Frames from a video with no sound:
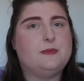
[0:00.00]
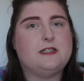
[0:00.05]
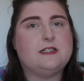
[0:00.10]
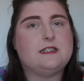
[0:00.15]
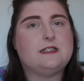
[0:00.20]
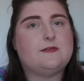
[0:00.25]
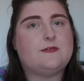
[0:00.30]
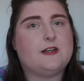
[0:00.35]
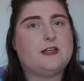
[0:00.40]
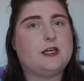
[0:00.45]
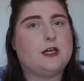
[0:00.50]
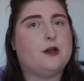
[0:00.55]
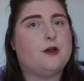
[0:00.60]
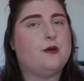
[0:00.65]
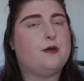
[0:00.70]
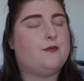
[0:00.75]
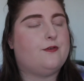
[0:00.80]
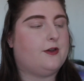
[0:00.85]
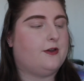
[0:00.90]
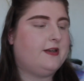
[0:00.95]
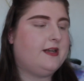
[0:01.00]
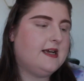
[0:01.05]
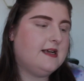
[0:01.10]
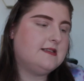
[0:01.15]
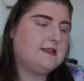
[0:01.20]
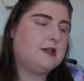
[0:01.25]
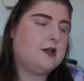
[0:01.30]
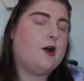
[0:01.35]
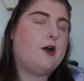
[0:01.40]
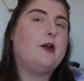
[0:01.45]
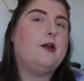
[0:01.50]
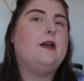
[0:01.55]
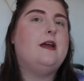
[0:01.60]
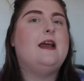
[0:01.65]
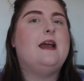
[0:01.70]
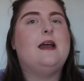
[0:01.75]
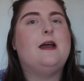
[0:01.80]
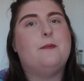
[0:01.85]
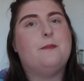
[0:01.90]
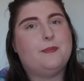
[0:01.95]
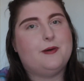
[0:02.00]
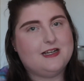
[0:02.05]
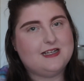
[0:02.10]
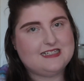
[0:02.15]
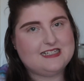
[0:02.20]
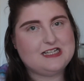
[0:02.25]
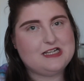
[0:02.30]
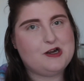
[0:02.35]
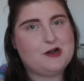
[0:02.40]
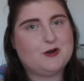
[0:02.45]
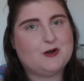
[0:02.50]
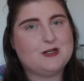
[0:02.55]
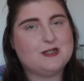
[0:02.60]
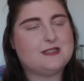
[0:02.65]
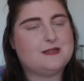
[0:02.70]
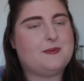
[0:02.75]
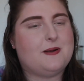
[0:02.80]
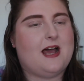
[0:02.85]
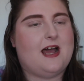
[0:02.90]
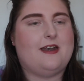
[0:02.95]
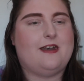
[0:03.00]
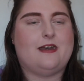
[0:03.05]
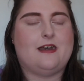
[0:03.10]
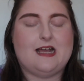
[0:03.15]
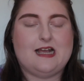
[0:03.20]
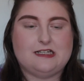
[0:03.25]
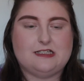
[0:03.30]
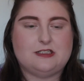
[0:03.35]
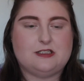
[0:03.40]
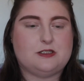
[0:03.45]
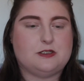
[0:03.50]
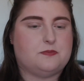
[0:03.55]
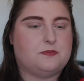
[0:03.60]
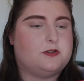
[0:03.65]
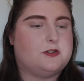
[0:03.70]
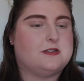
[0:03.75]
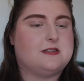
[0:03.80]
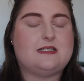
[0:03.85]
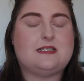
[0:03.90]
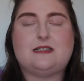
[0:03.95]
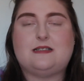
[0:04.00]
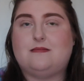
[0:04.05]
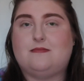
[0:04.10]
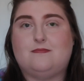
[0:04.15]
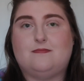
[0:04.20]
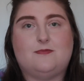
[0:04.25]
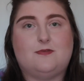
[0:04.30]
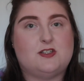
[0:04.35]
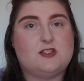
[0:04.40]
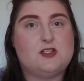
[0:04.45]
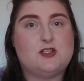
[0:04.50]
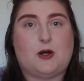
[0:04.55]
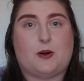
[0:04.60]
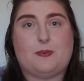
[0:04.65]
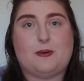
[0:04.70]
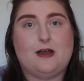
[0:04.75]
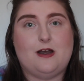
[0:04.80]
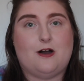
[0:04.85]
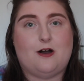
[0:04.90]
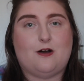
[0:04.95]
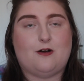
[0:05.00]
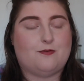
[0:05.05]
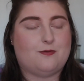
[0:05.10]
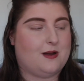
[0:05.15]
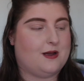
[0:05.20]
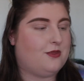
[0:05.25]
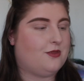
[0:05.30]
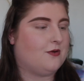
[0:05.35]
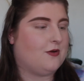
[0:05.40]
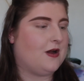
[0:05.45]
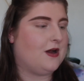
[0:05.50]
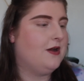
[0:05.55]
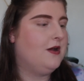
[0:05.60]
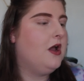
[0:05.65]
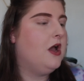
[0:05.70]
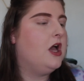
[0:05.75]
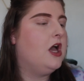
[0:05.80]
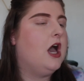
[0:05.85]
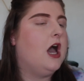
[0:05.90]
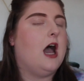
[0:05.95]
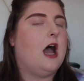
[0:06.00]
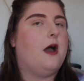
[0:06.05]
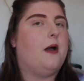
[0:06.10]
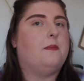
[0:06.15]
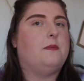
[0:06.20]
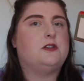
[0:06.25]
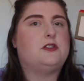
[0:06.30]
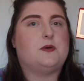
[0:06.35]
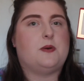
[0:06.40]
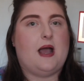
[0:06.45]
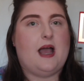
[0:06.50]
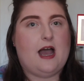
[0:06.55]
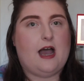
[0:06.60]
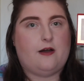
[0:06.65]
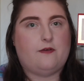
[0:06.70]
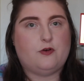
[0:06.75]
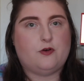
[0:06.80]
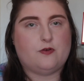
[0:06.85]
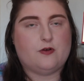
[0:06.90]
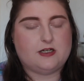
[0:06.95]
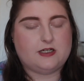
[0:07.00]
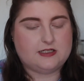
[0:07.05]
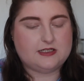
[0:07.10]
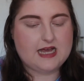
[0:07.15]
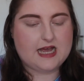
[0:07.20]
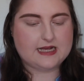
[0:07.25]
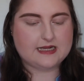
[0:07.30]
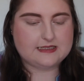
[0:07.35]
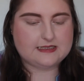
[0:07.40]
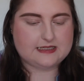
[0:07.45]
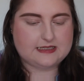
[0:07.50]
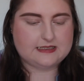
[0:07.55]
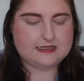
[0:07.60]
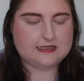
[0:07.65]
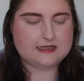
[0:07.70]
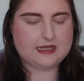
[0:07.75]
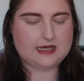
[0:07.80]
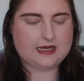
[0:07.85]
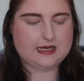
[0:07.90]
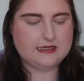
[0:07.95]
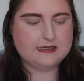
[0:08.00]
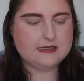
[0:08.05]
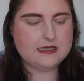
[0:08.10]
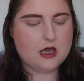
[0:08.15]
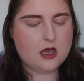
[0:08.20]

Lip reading: this video a few days ago, but it did not go to plan and I ended up just stopping halfway through. So I have already tested these,